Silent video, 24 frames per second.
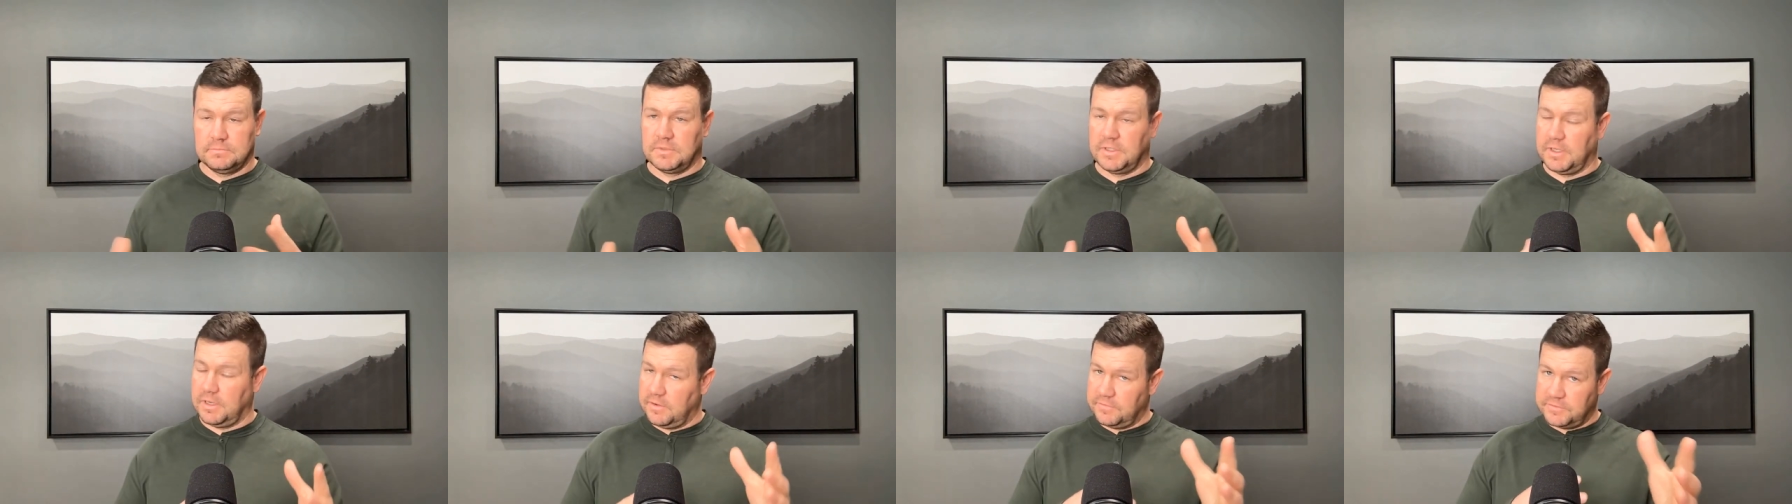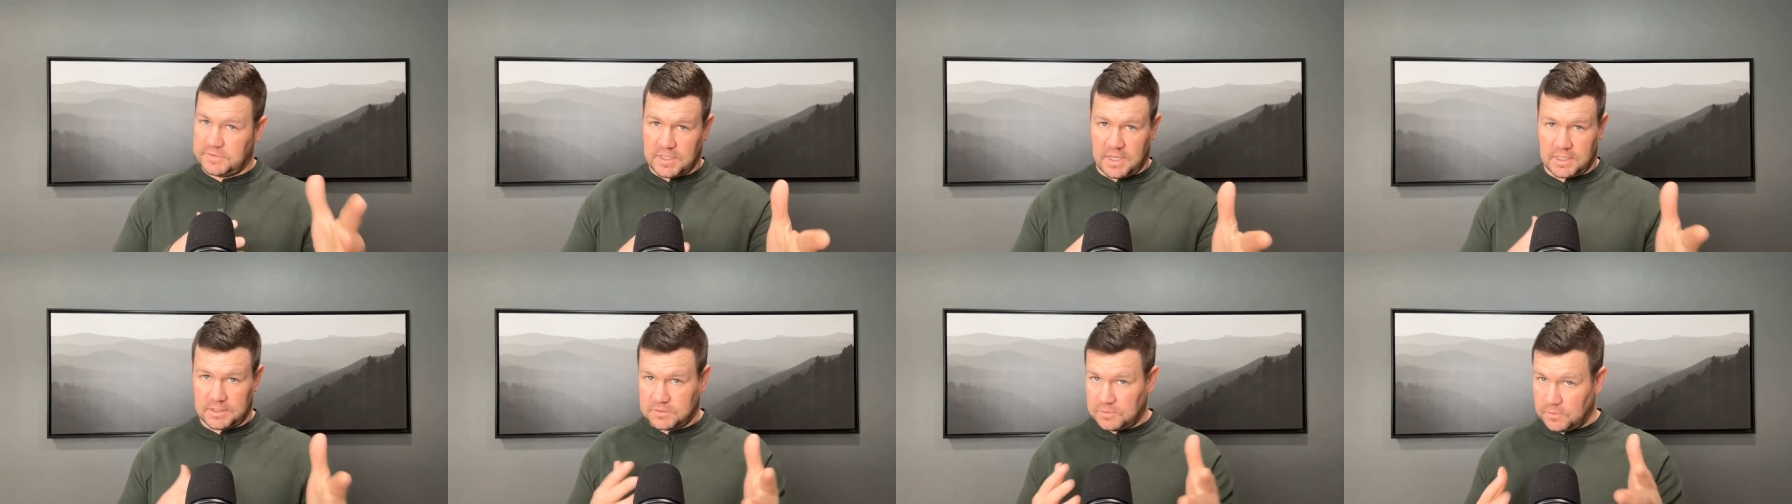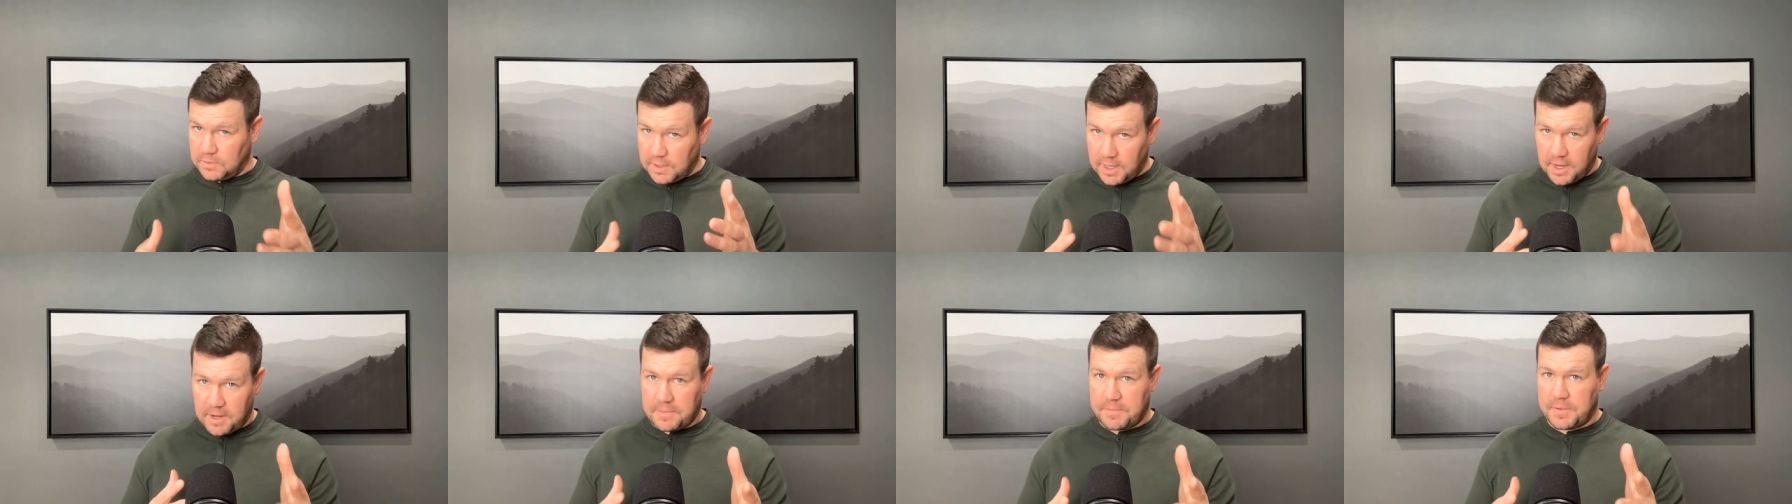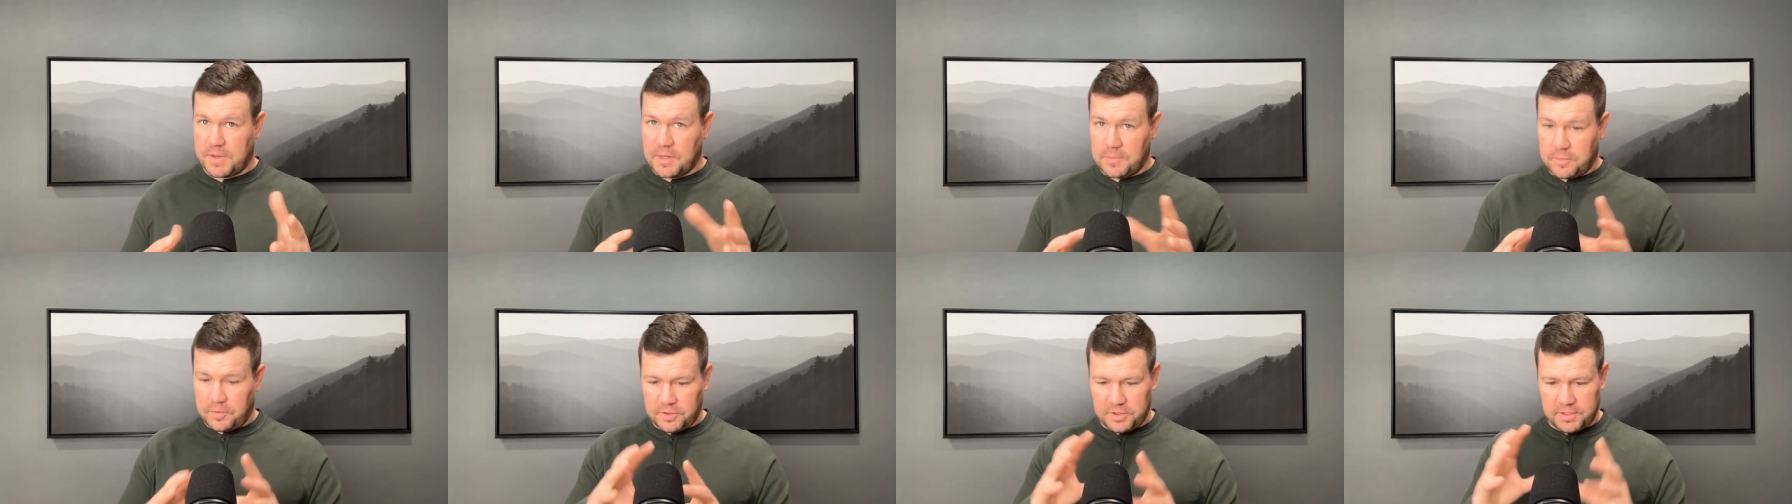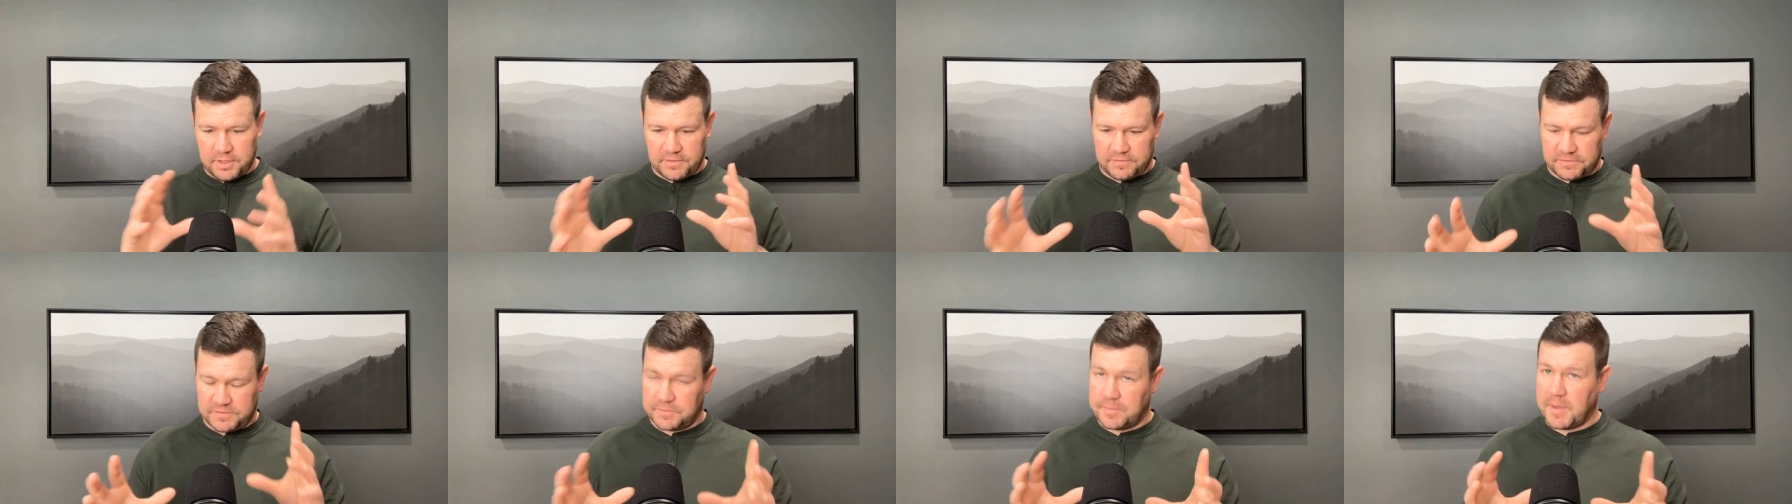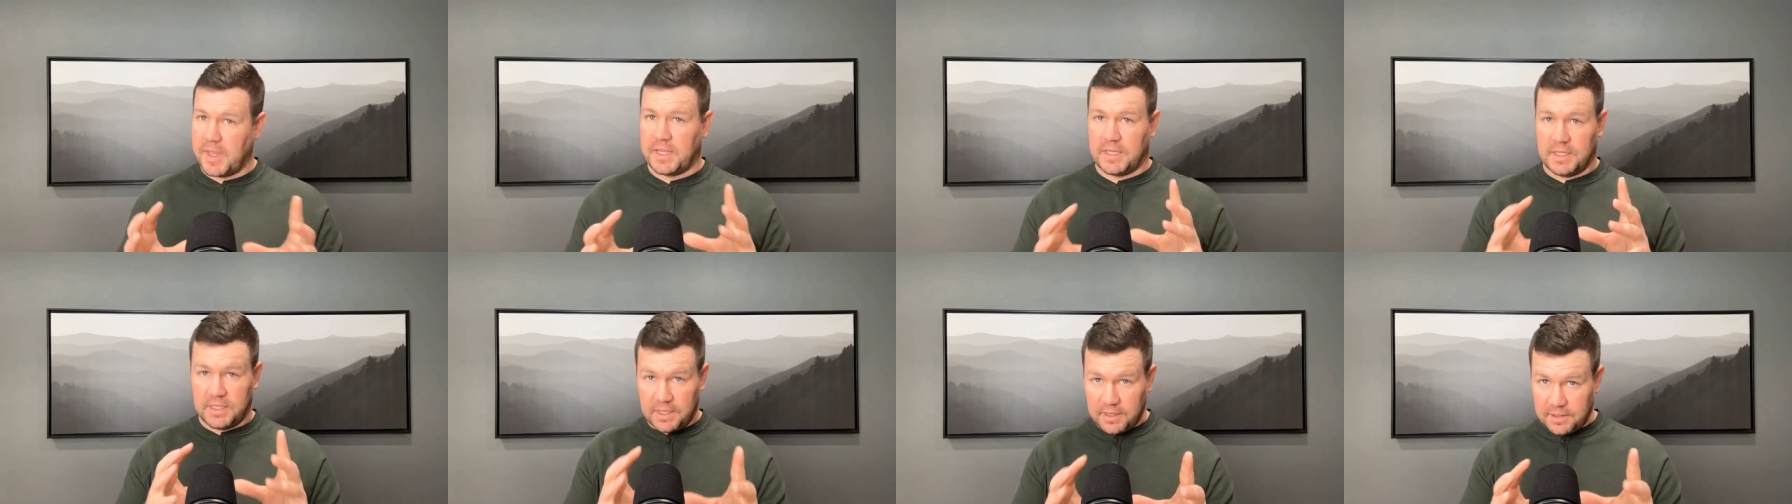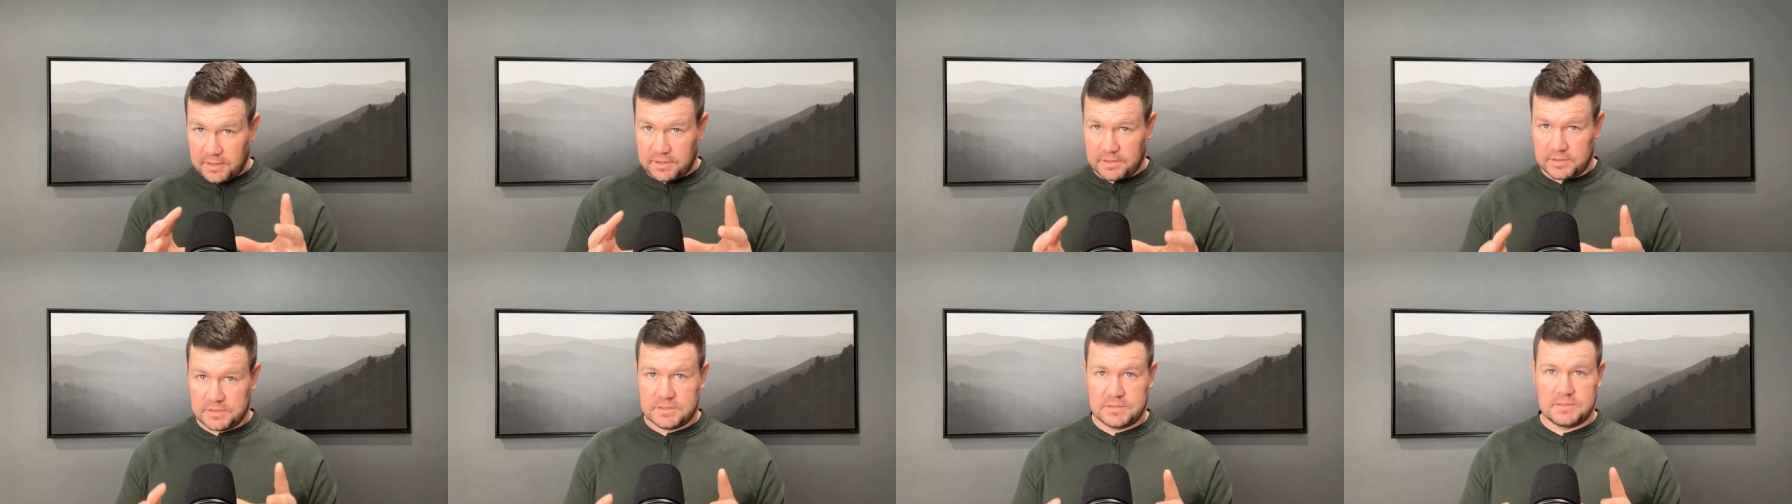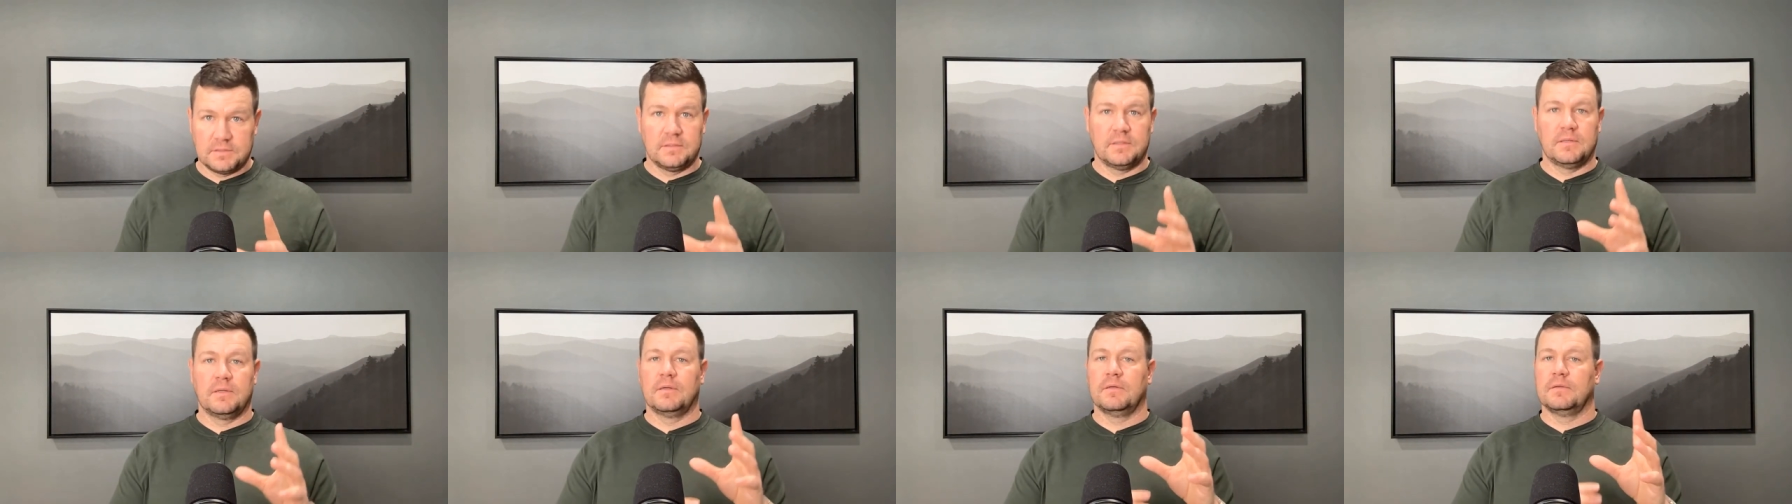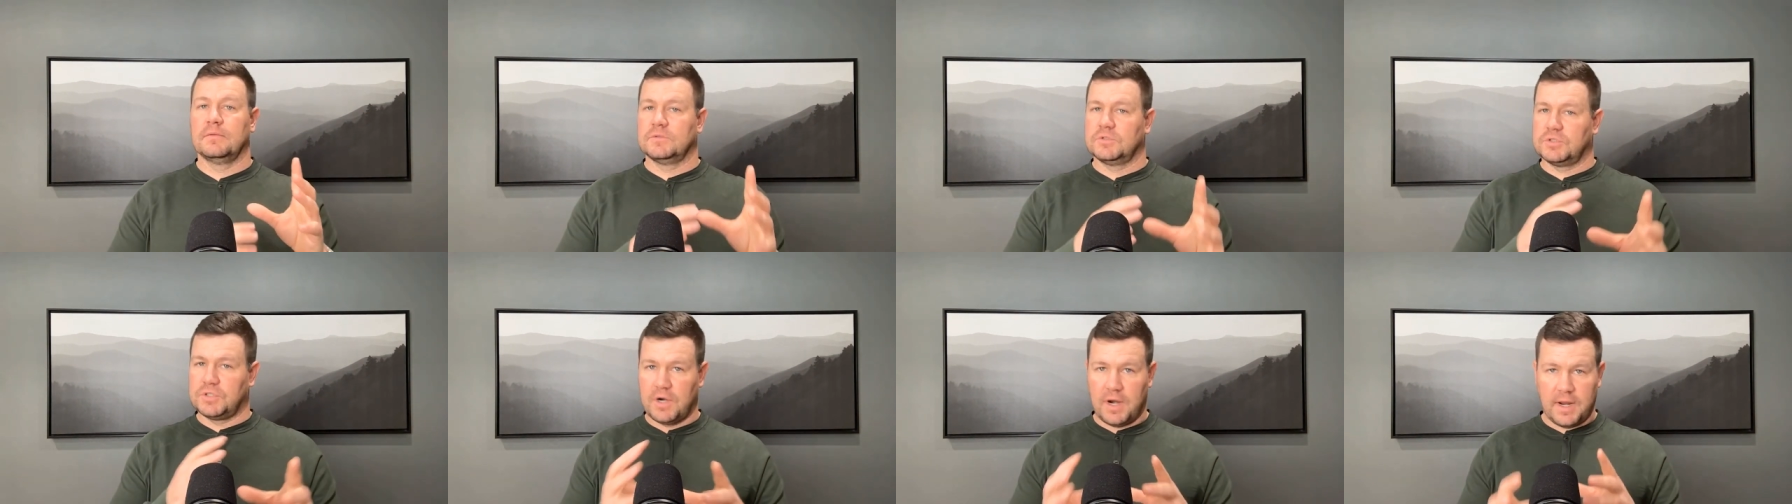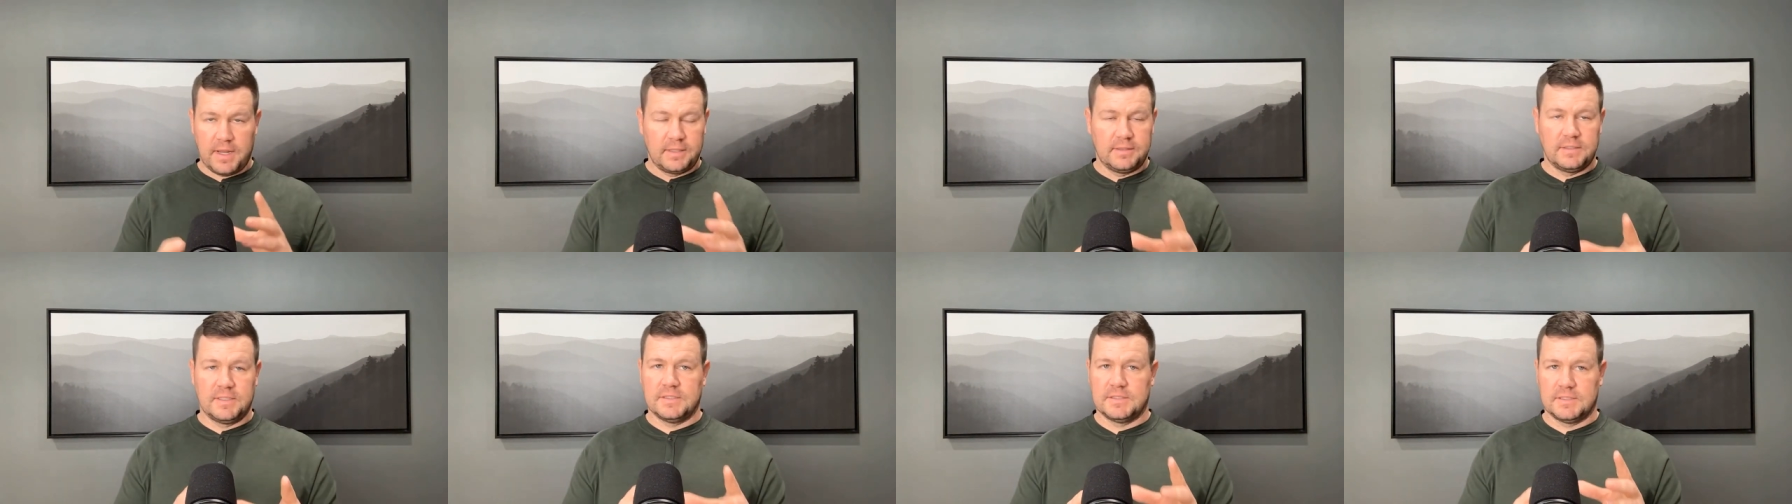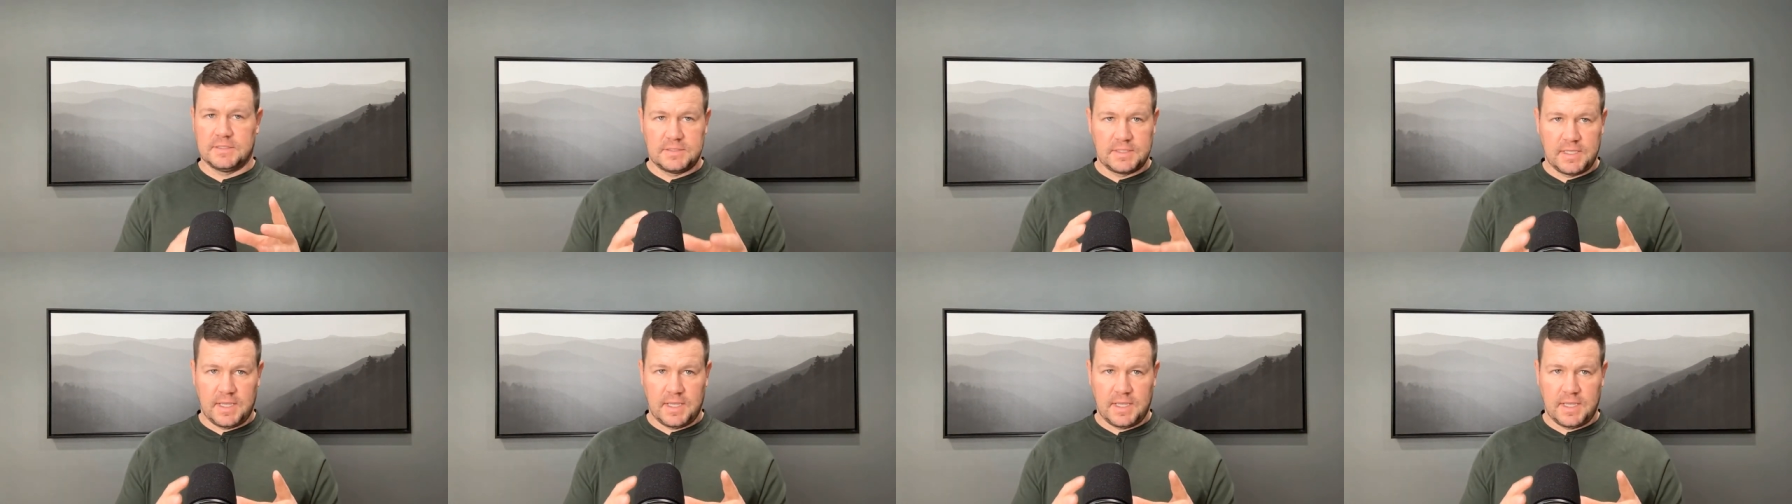You know, I've talked to a lot of people that have spent years trying these